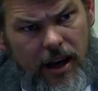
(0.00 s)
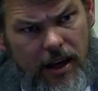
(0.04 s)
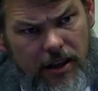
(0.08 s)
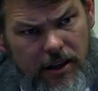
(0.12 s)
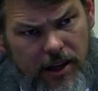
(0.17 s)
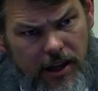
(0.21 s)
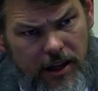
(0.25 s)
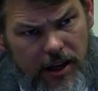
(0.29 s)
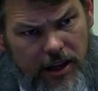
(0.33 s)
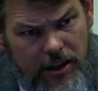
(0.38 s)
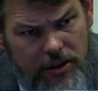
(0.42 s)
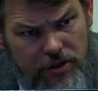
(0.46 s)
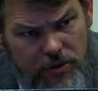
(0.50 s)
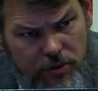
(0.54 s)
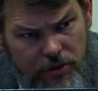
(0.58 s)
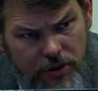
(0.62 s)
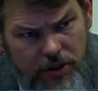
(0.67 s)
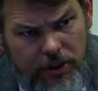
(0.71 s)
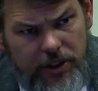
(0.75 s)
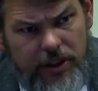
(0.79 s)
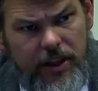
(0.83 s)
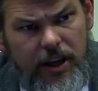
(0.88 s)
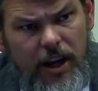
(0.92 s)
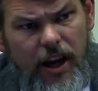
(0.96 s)
and that it's
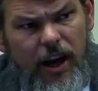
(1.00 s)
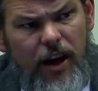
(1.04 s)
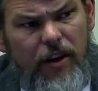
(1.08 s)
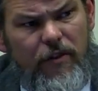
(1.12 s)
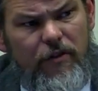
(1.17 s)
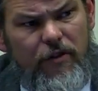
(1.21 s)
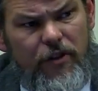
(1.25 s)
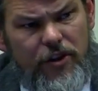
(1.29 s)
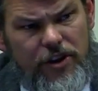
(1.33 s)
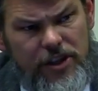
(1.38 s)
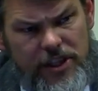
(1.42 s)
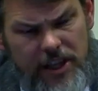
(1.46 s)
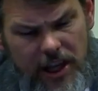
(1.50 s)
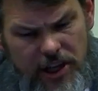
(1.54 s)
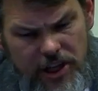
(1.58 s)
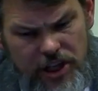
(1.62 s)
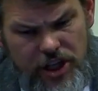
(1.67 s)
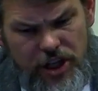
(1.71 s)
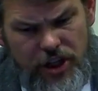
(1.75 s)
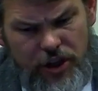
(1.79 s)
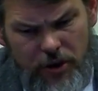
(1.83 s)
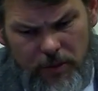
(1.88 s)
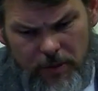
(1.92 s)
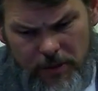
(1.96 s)
really a
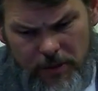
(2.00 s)
conversational